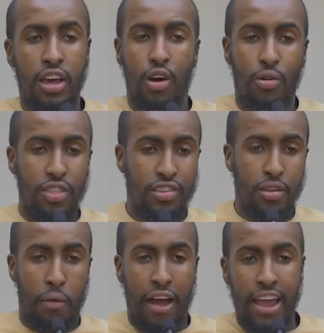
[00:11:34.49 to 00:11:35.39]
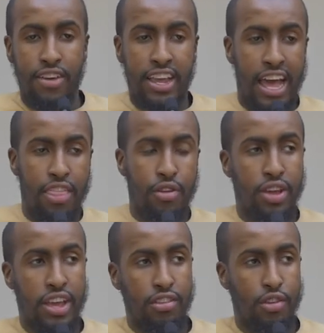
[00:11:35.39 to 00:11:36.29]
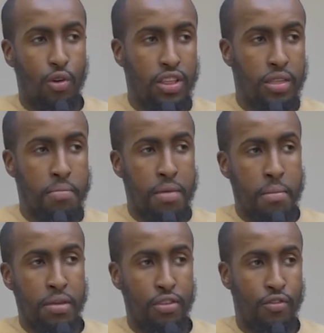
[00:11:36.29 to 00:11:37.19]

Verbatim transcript: oh, this is a private gathering, it's only the members